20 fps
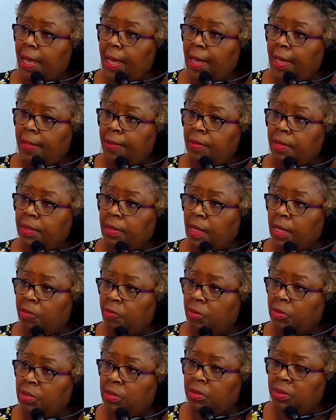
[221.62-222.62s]
And they
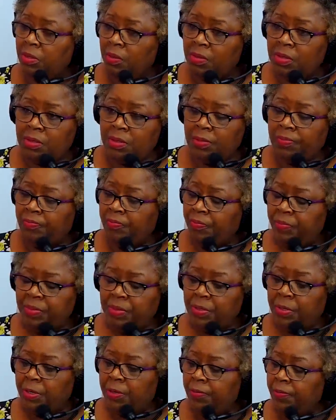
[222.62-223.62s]
will,
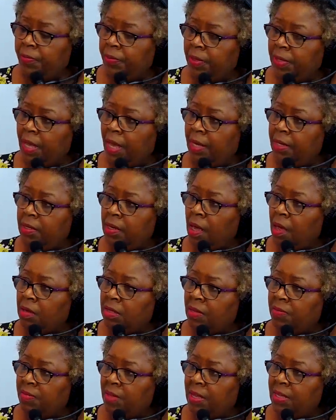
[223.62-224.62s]
serve free hot
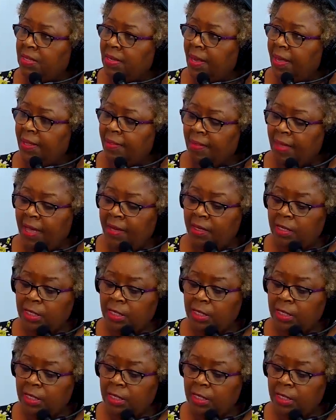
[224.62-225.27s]
dogs and things like that.